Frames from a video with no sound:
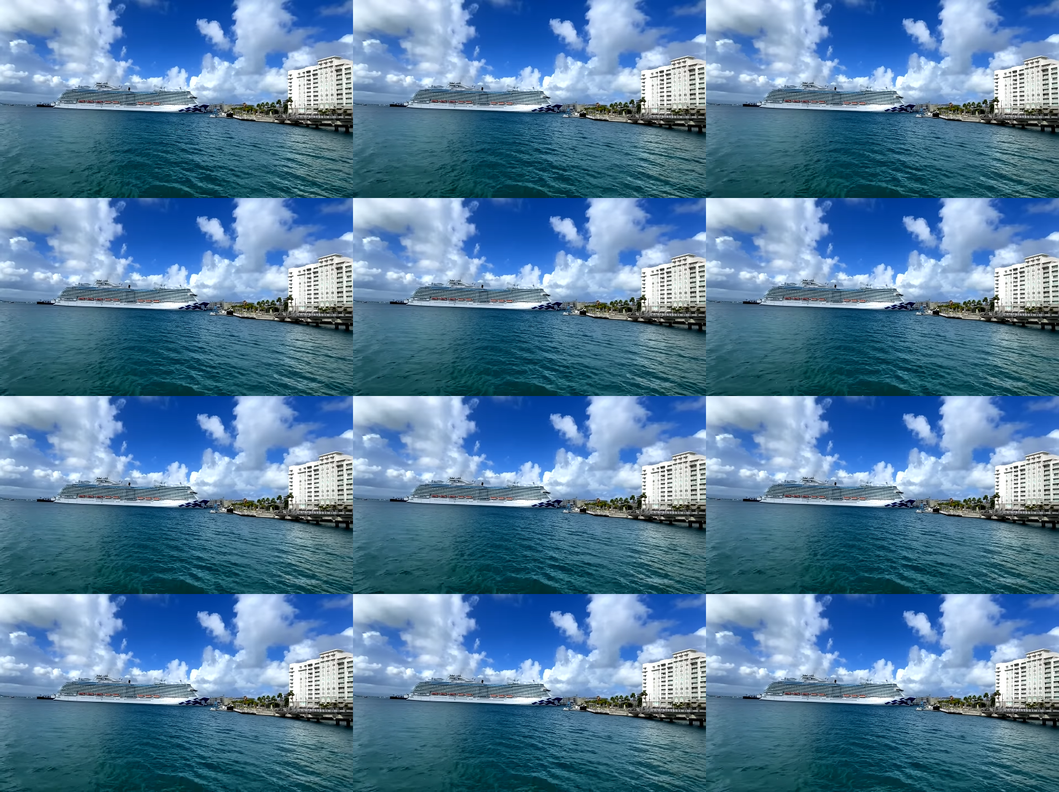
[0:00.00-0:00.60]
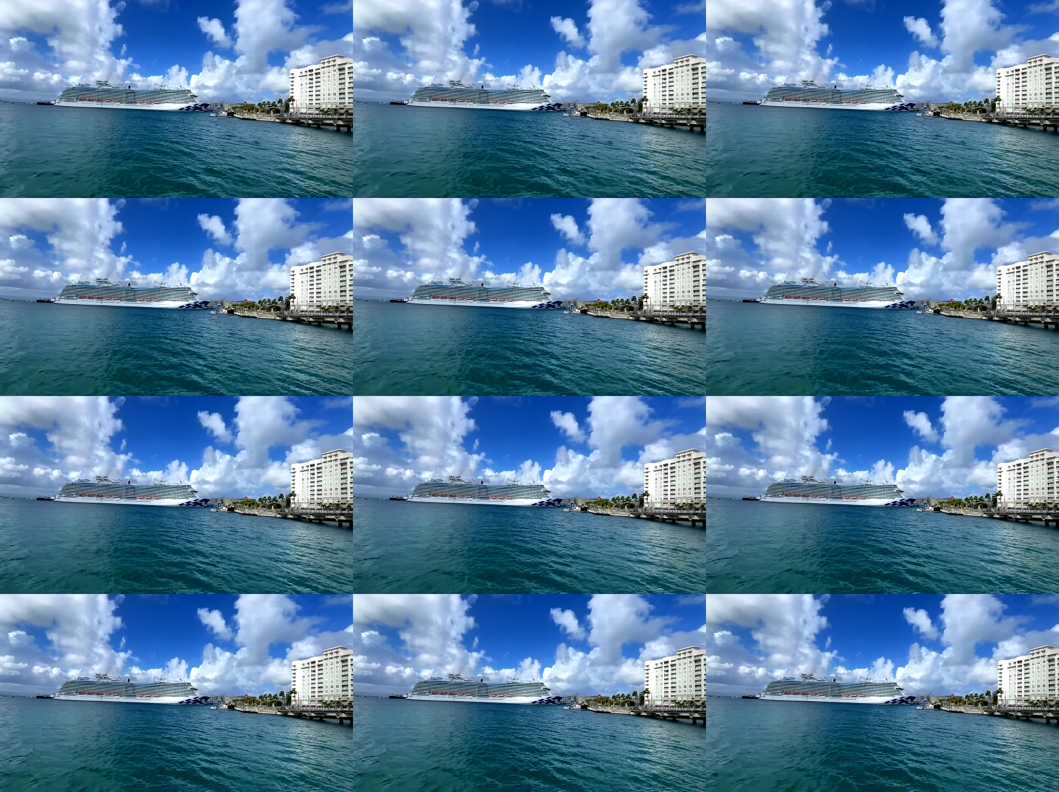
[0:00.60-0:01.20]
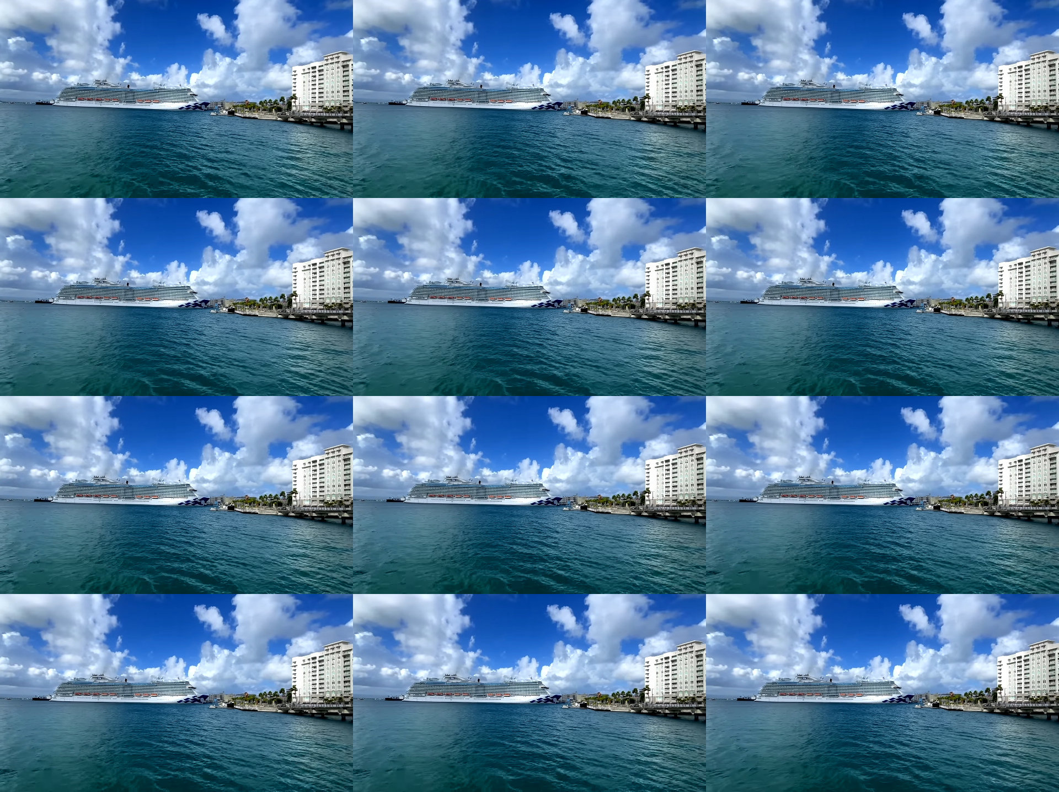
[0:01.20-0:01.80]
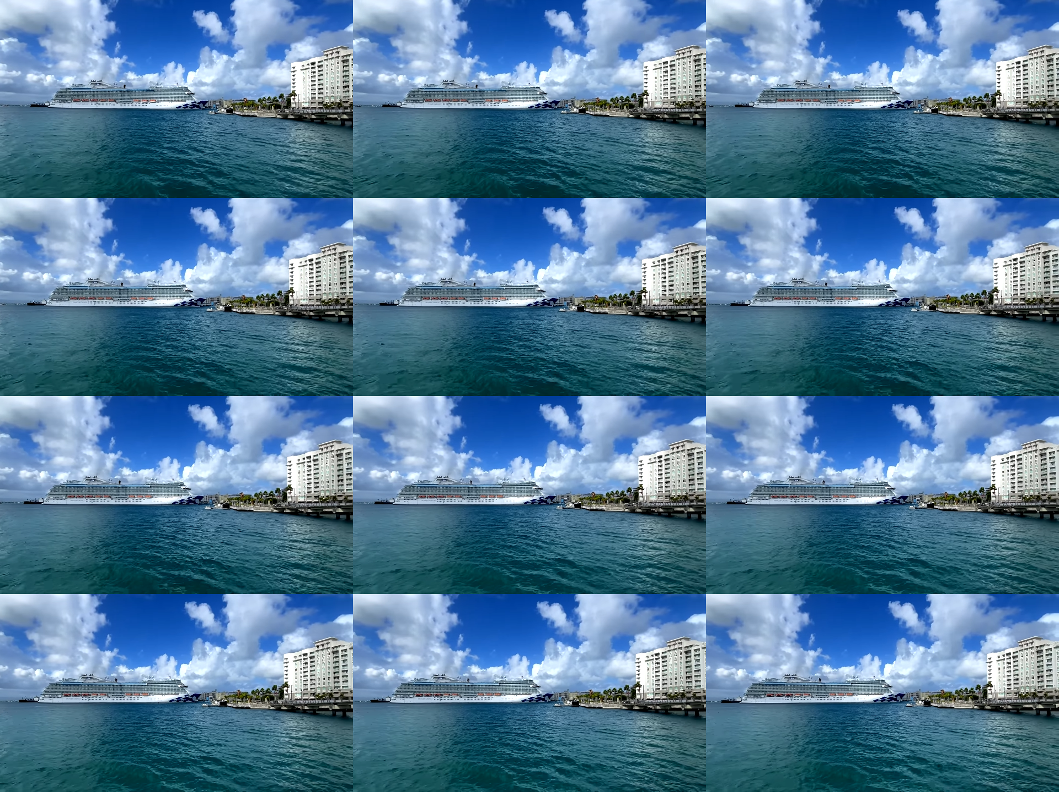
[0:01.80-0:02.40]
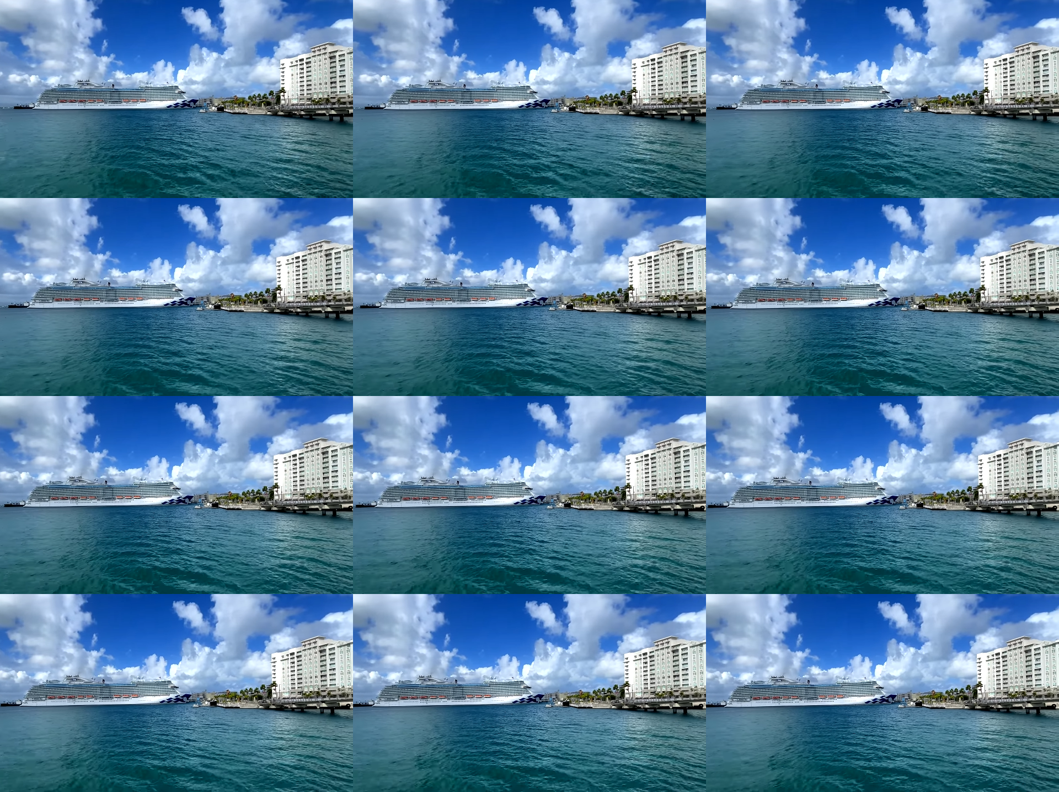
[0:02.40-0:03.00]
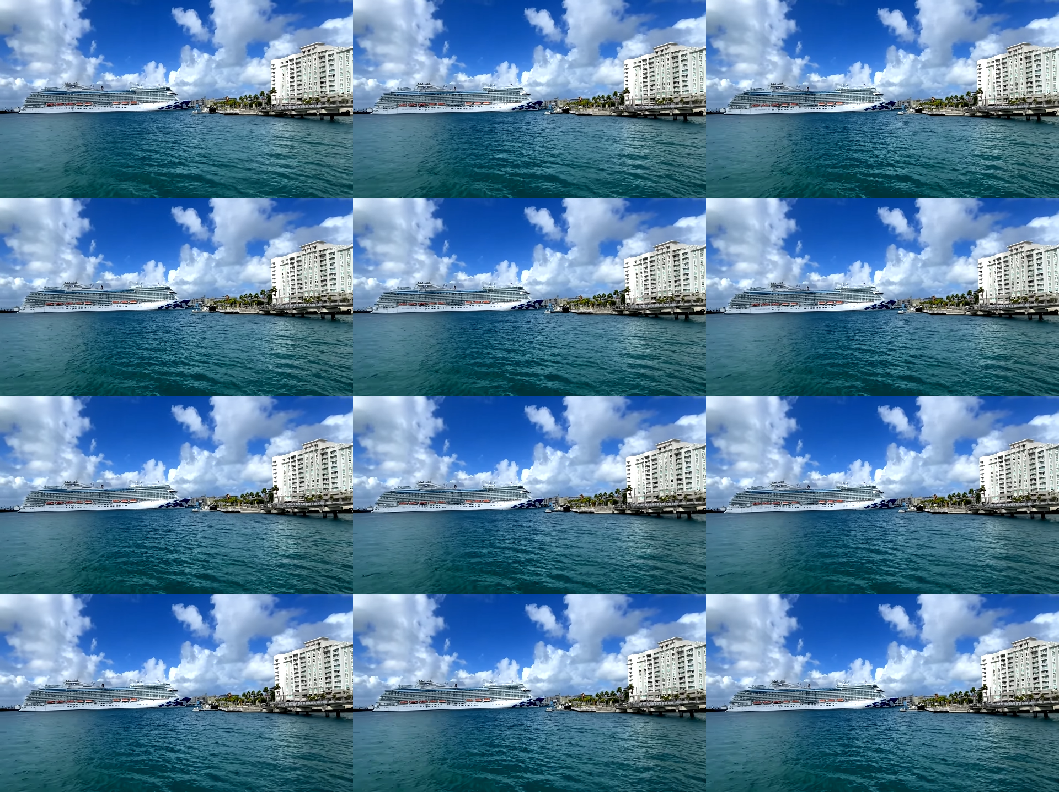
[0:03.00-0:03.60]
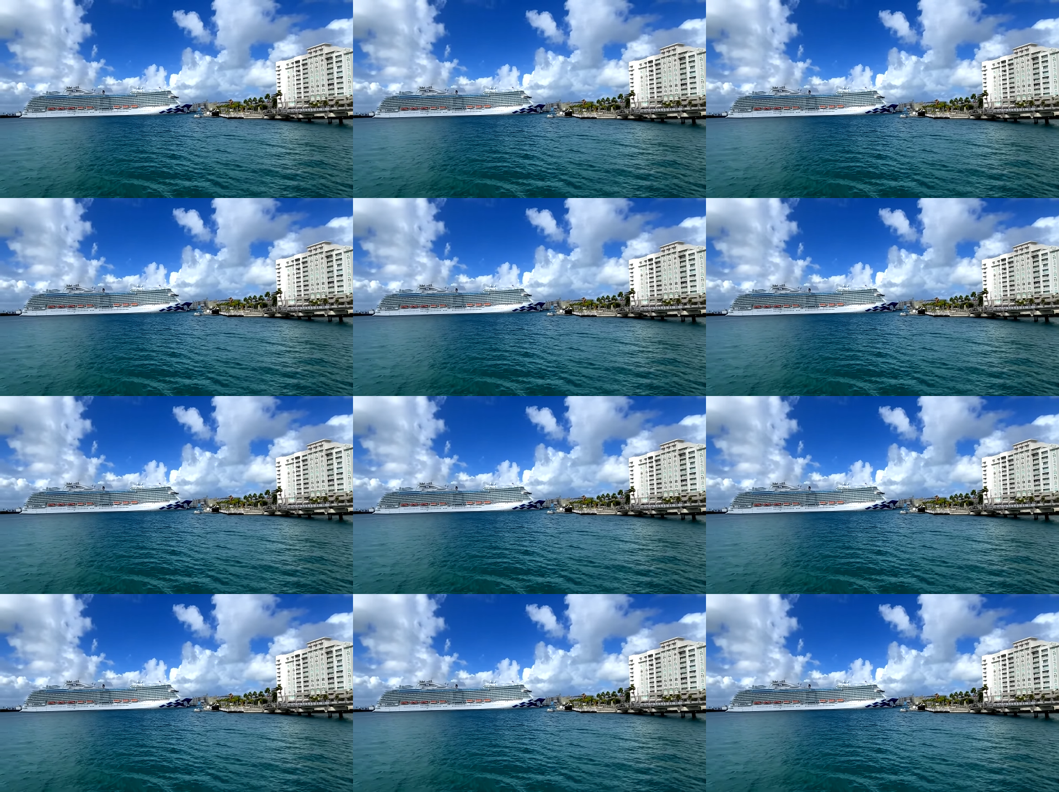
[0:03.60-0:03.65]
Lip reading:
[unreadable: no face in view]